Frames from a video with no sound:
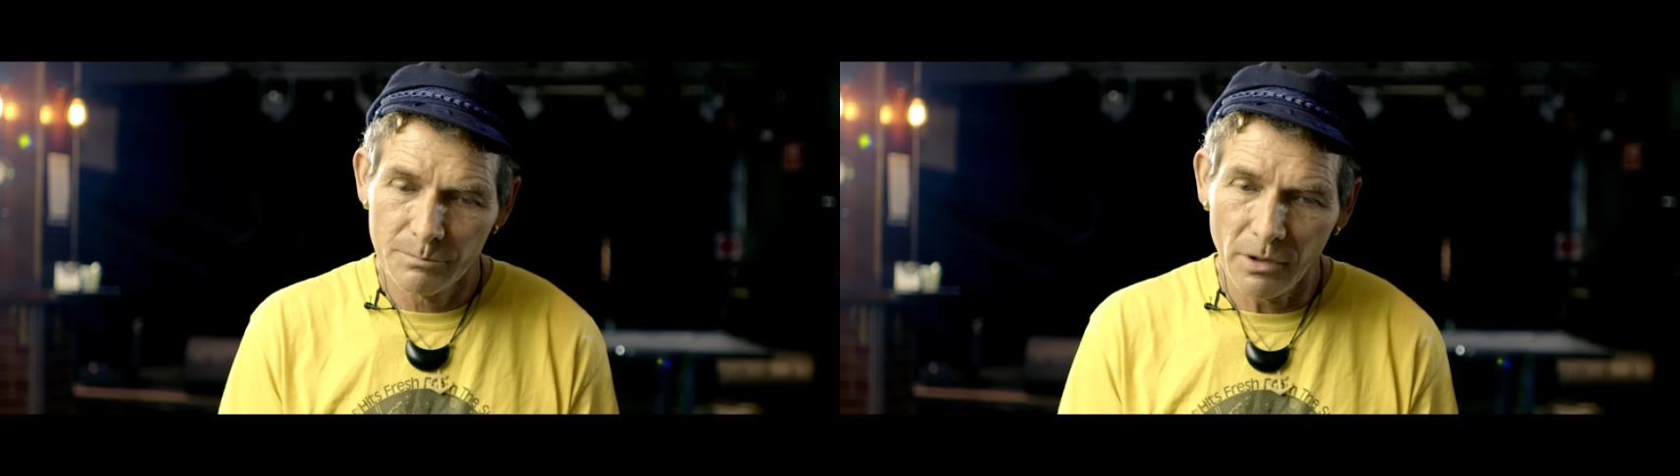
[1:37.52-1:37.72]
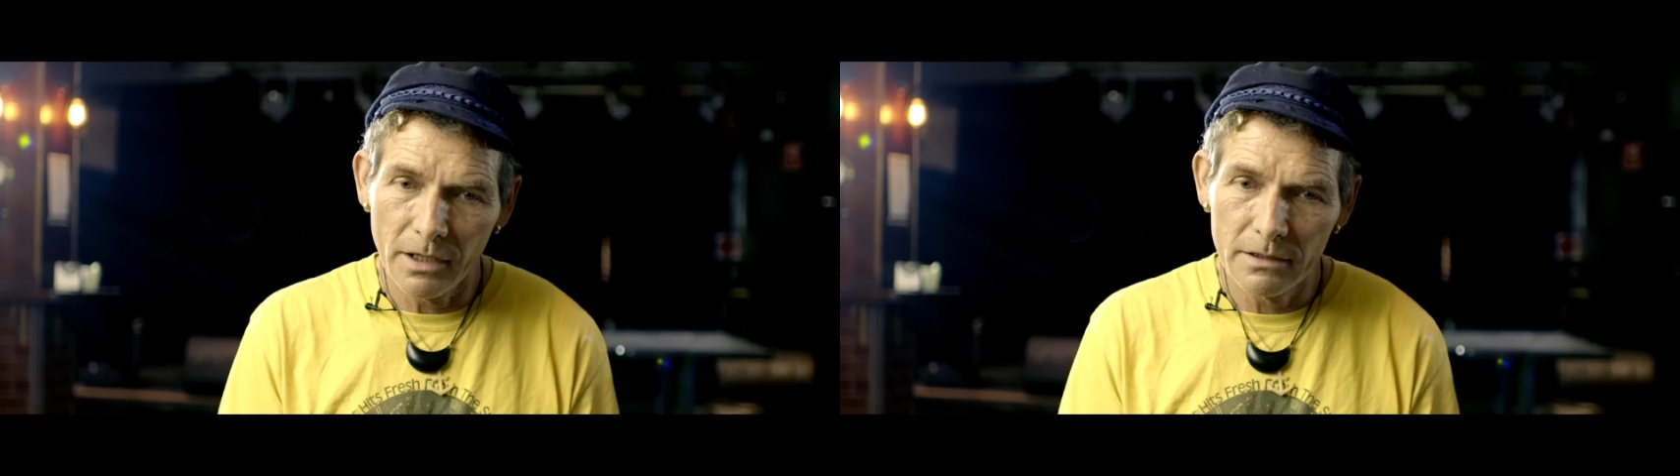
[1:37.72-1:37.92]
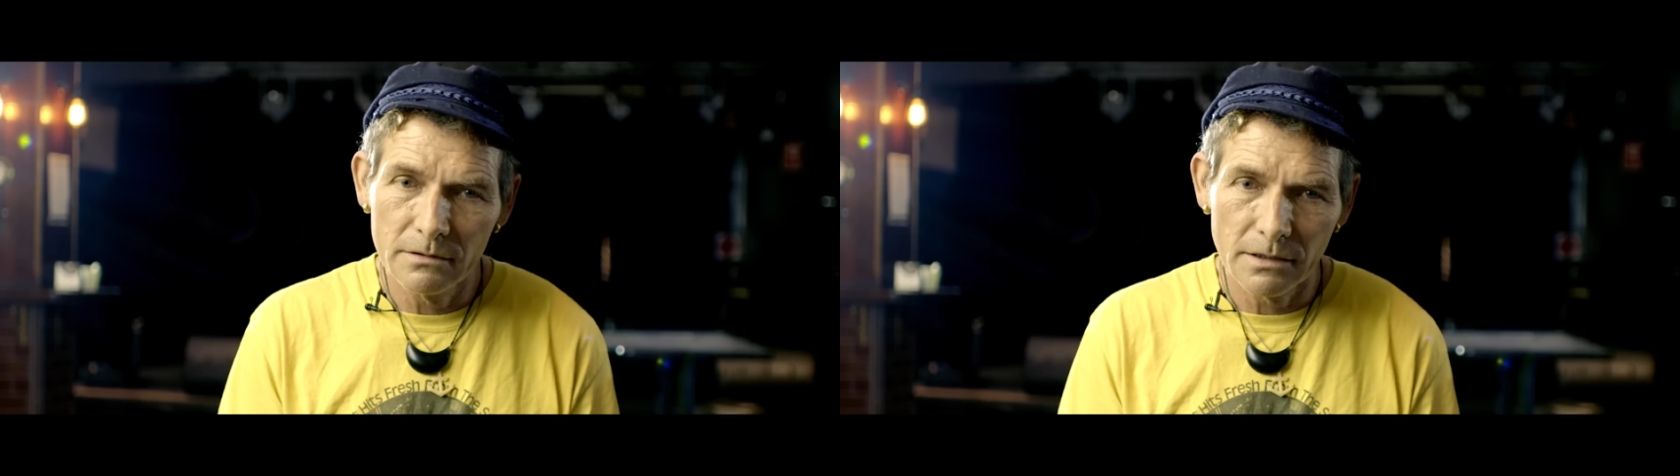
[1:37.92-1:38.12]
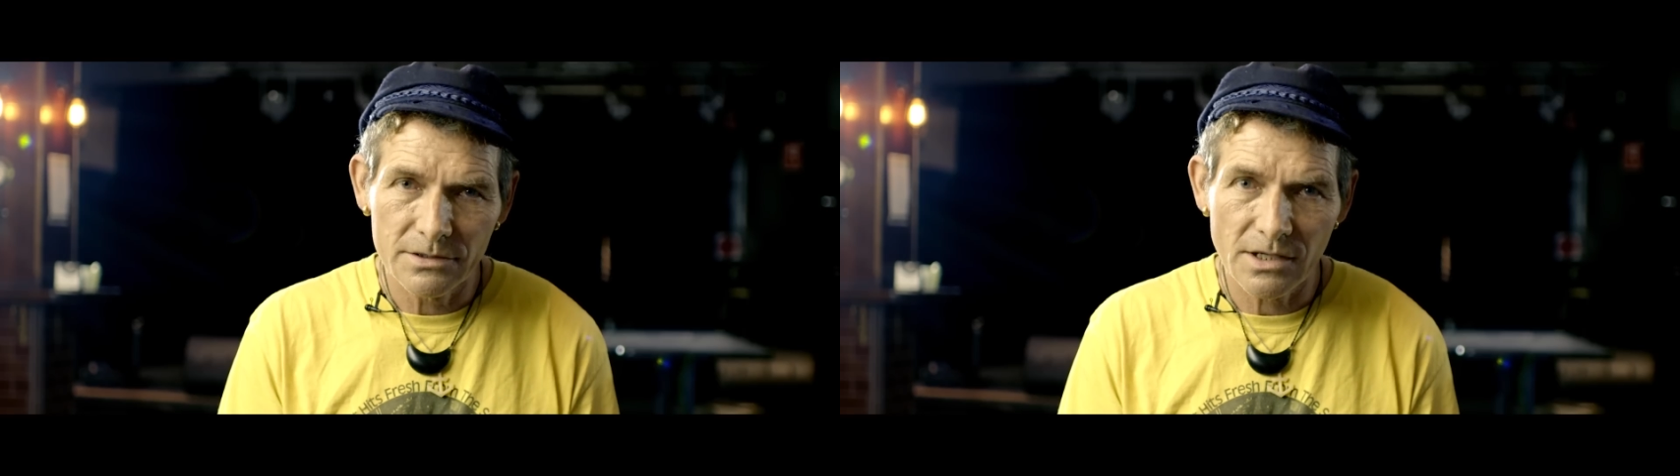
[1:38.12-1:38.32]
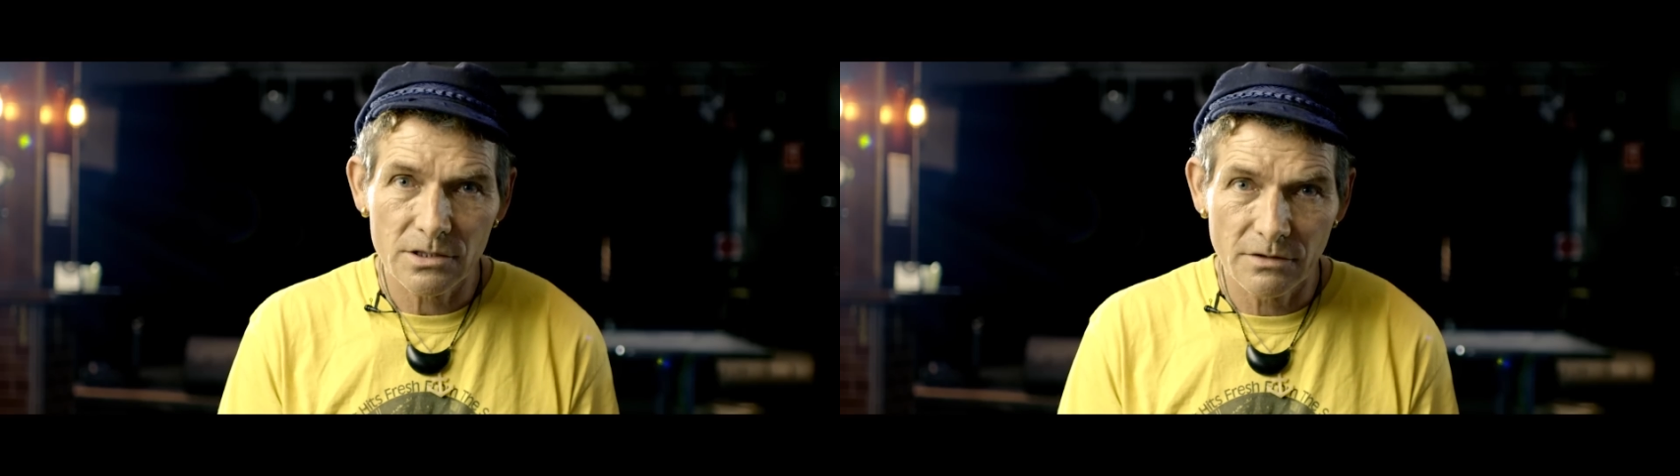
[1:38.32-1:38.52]
buy
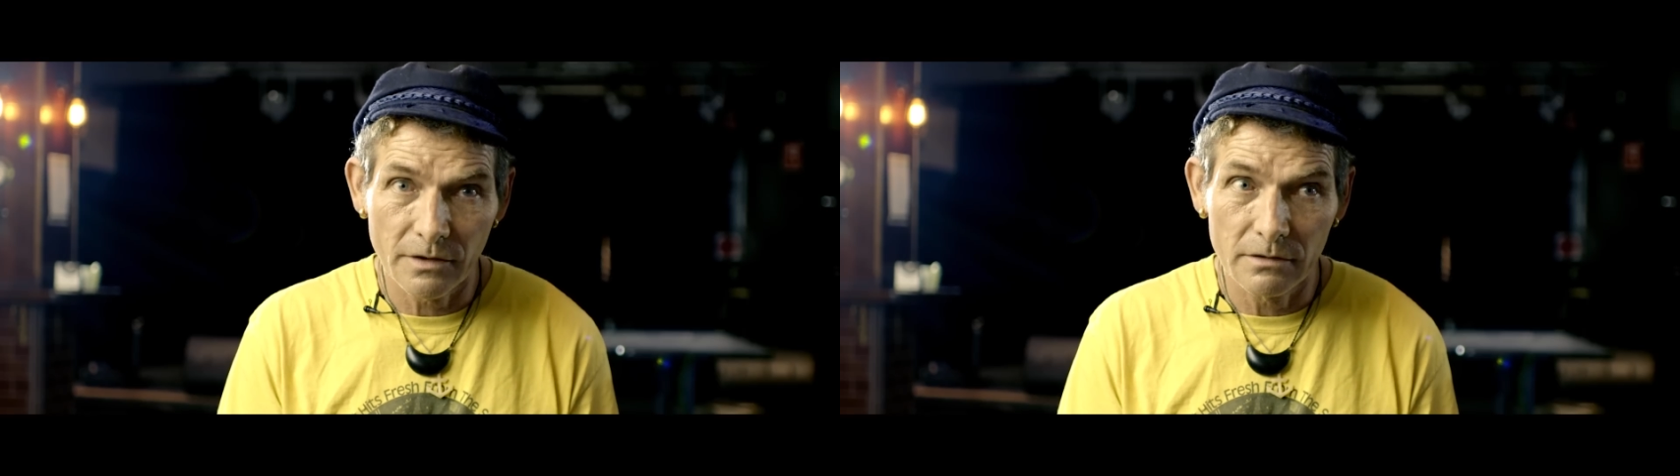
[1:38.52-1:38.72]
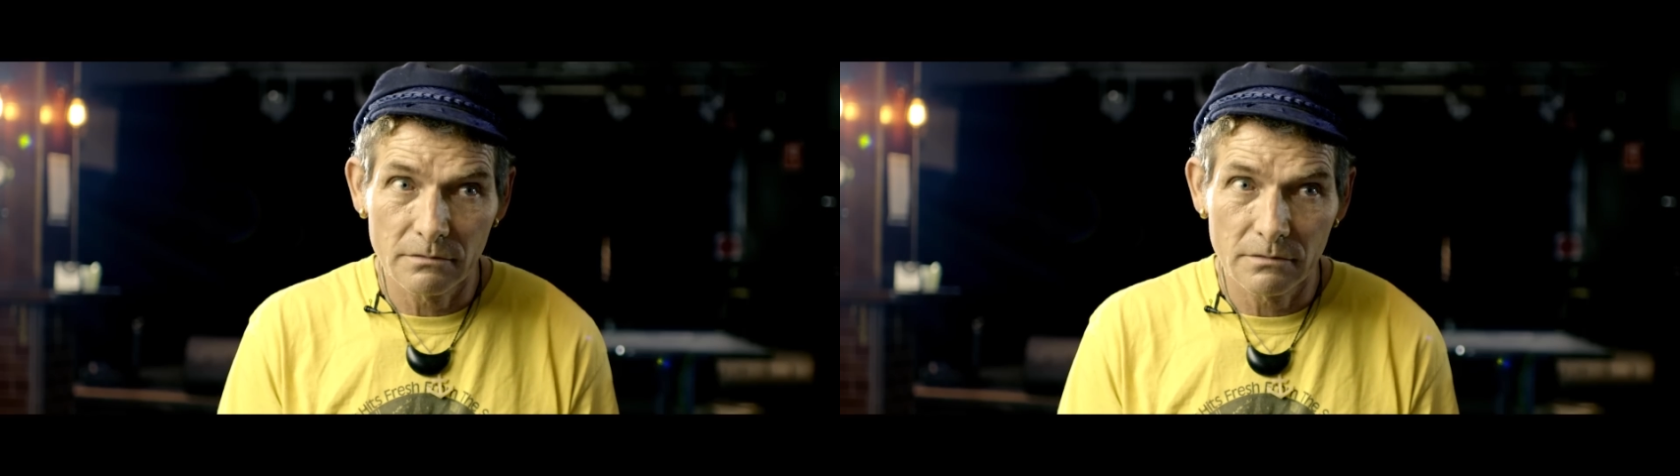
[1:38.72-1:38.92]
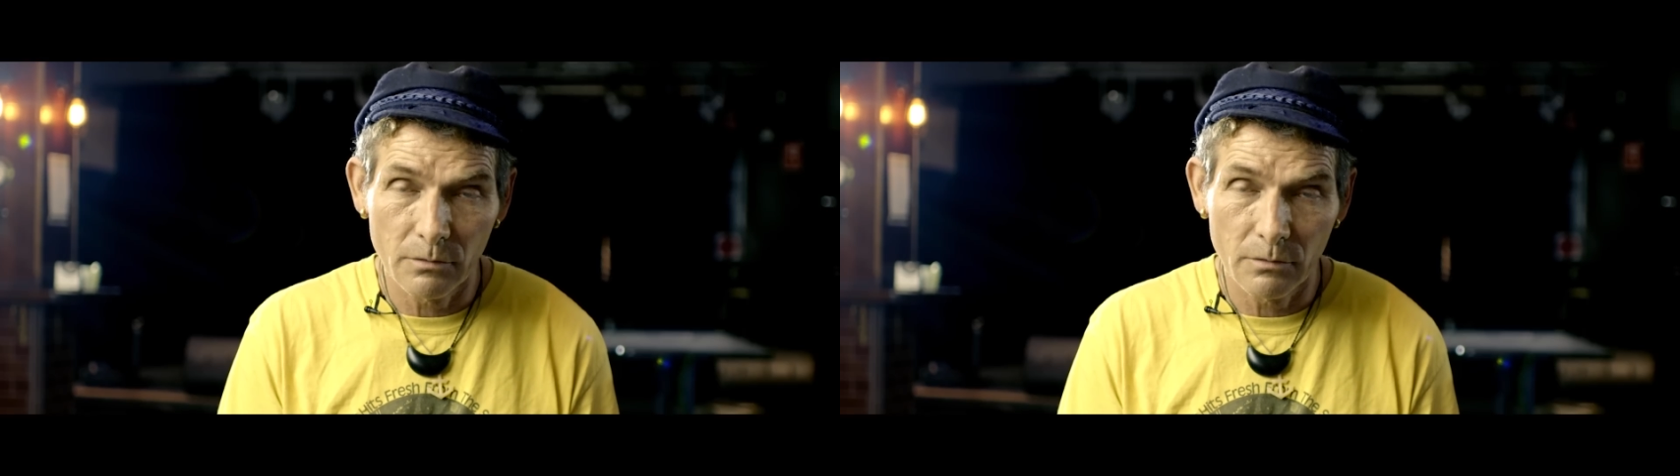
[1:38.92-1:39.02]
a saxophone,